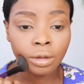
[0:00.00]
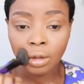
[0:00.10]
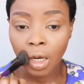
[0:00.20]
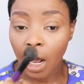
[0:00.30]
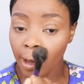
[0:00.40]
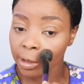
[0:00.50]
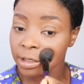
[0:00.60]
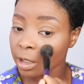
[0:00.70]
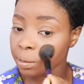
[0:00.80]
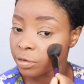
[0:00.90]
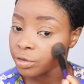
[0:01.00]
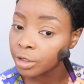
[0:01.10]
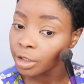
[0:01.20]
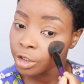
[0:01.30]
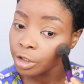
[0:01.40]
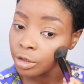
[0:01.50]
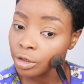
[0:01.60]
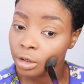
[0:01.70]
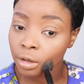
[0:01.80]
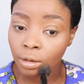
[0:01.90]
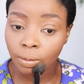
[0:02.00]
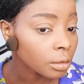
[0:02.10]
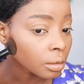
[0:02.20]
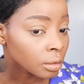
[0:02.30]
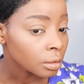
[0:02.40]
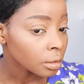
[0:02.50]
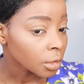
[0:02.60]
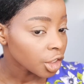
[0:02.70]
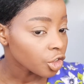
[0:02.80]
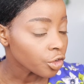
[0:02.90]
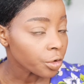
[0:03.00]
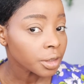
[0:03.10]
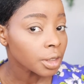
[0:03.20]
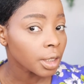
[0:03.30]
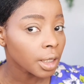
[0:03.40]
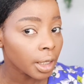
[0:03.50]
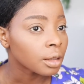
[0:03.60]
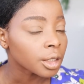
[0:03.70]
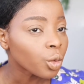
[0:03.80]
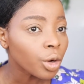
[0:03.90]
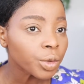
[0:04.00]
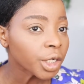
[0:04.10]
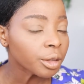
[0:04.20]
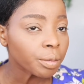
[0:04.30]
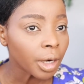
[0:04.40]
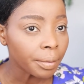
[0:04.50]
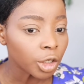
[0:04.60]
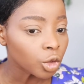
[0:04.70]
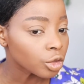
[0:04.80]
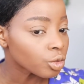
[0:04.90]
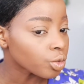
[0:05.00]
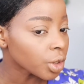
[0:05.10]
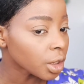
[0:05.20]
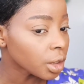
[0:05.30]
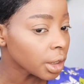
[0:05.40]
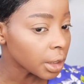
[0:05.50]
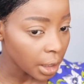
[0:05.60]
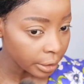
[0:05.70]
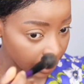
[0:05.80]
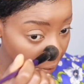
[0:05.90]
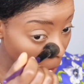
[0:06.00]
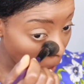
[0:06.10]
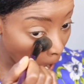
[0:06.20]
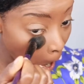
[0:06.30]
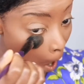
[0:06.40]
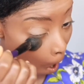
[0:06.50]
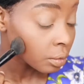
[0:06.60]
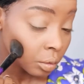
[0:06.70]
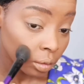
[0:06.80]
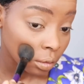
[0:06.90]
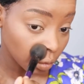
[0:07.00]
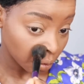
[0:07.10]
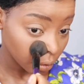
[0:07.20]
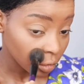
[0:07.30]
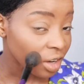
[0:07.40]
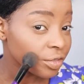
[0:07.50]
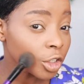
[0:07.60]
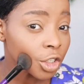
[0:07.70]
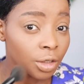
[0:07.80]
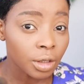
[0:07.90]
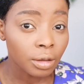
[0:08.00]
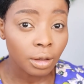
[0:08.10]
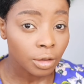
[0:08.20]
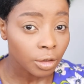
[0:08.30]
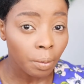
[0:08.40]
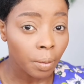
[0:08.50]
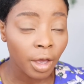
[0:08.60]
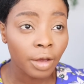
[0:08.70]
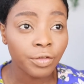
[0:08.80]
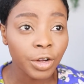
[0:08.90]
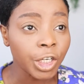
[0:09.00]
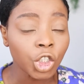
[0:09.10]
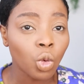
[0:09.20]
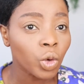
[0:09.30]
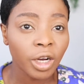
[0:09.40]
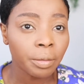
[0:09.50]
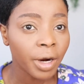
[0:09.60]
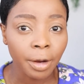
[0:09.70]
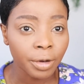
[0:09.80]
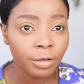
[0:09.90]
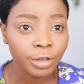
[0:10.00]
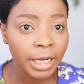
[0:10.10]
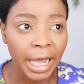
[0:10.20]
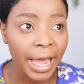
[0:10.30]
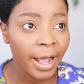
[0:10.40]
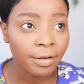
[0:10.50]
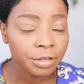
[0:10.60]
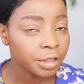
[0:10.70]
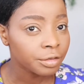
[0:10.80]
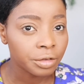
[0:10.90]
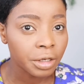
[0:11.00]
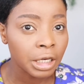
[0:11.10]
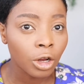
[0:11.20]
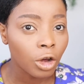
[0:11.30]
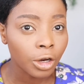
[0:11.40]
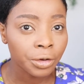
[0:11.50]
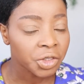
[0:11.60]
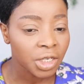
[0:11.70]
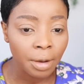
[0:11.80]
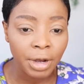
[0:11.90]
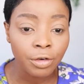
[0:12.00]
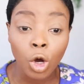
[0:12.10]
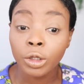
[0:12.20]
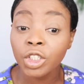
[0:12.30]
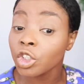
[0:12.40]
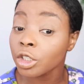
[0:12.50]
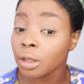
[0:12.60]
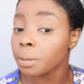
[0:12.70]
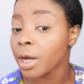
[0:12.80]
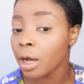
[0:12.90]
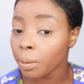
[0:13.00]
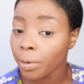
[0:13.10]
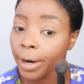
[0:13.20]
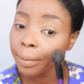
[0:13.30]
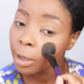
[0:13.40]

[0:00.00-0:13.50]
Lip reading: I always set my foundation. So interestingly, the one without the primer looks really nice. I've not used a foundation without a primer for like ever, for a long time. I've always used a primer.